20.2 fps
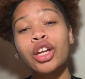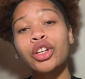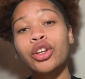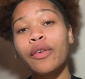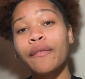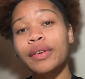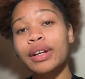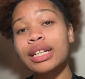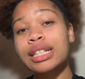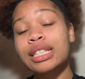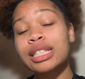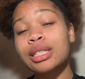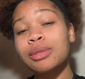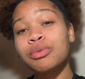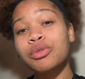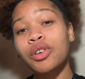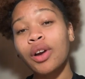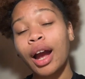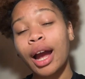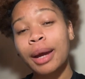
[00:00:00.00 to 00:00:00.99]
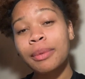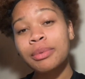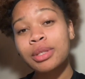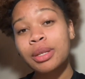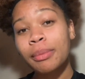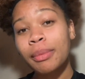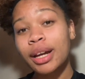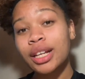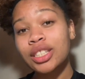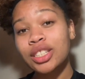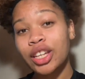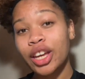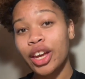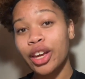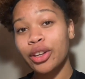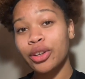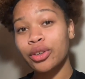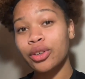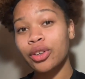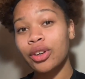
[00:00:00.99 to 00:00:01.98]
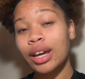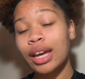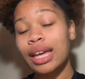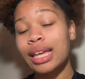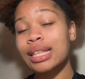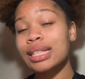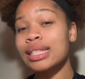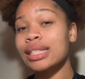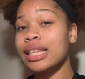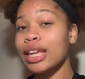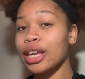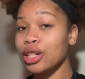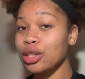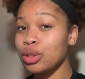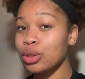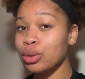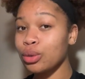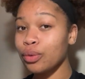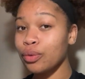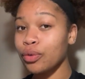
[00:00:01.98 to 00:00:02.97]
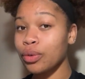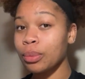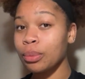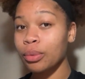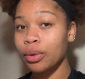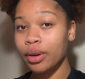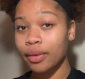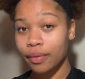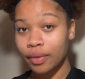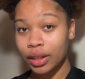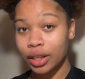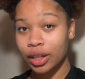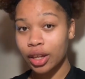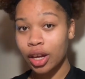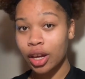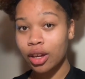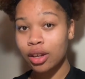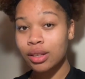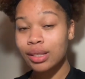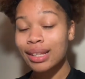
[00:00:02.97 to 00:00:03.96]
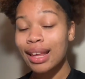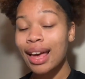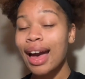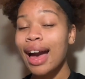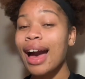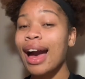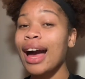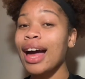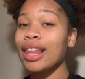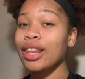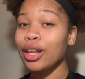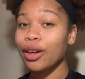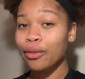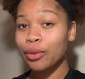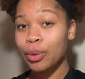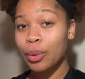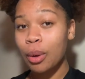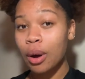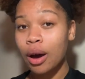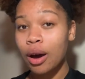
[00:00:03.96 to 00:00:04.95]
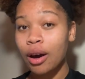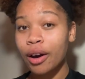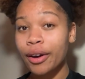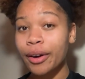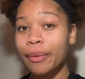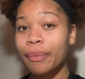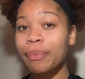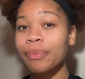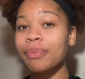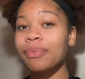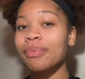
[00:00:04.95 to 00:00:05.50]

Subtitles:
Don't forget to subscribe to my channel and stay tuned for more videos. I love you all.